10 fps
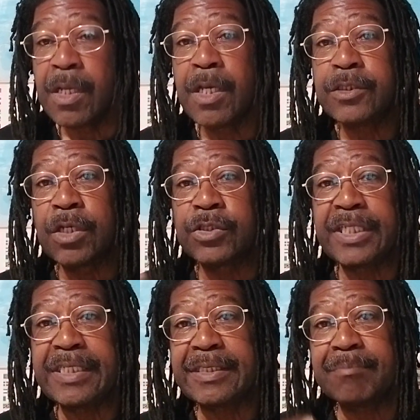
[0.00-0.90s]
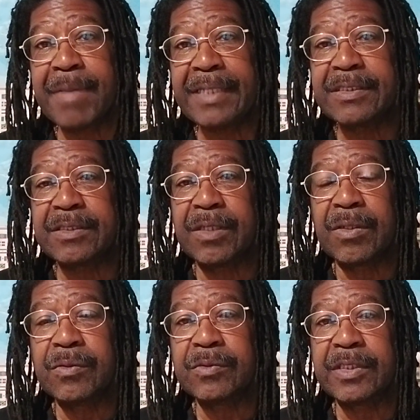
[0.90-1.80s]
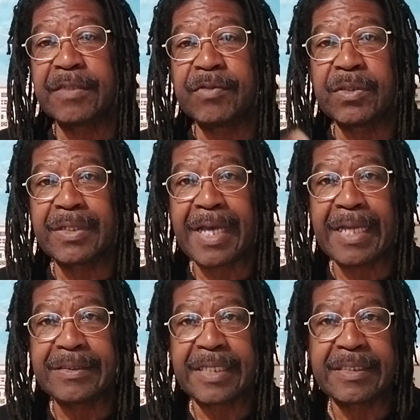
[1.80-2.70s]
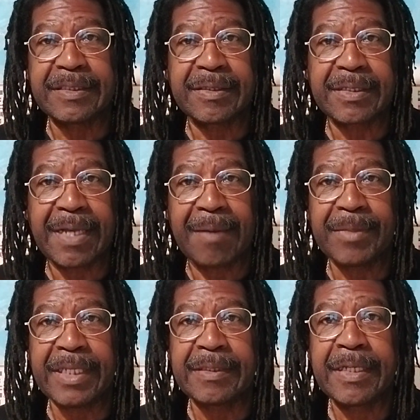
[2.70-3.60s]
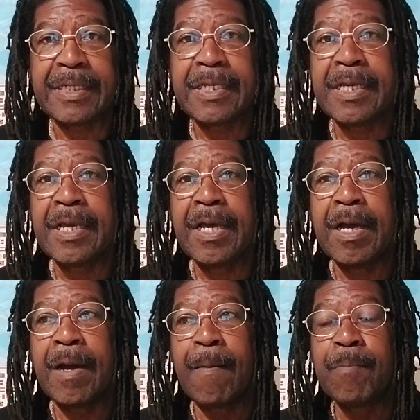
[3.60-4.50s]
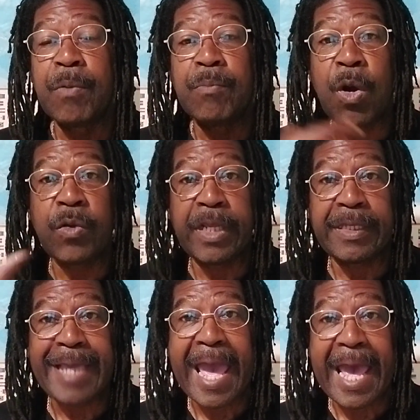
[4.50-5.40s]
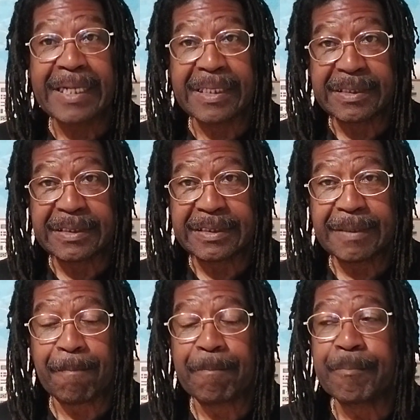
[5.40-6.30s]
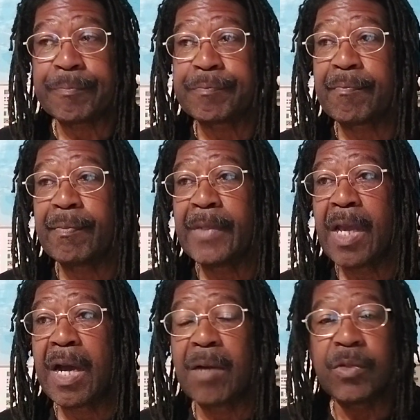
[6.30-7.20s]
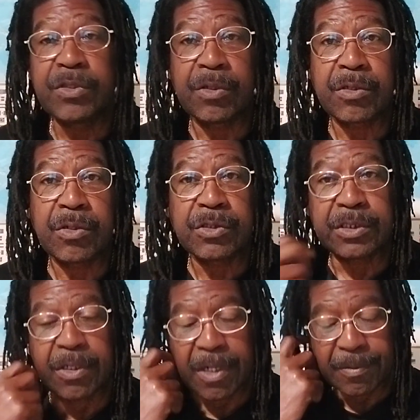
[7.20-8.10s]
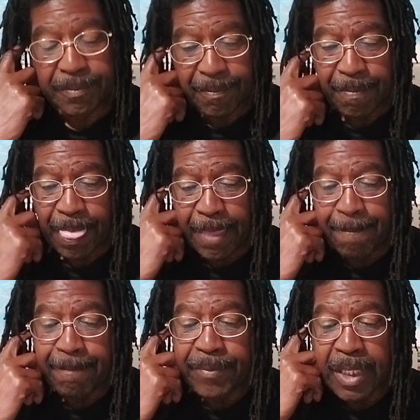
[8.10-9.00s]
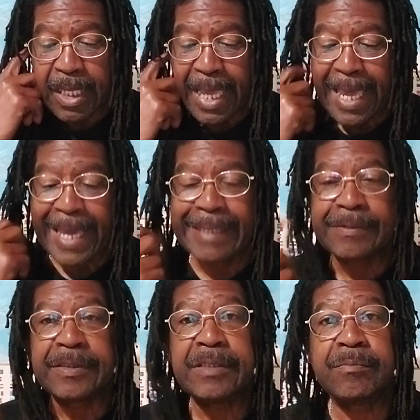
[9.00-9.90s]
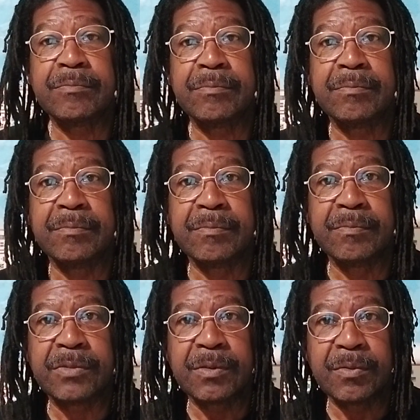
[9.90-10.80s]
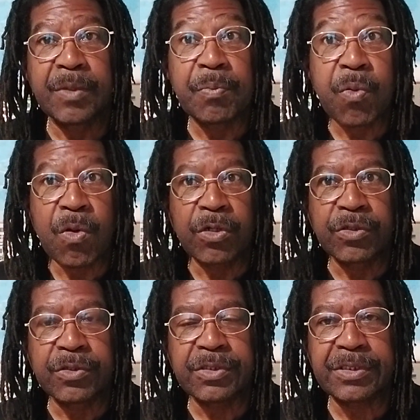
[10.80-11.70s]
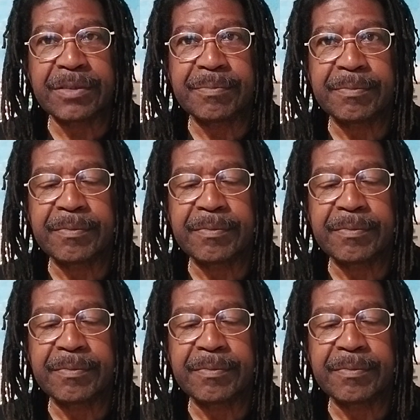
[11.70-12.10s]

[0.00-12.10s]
So she's in Mexico, to give you the context of the comment, promoting Atlas with her co-star. And reporters,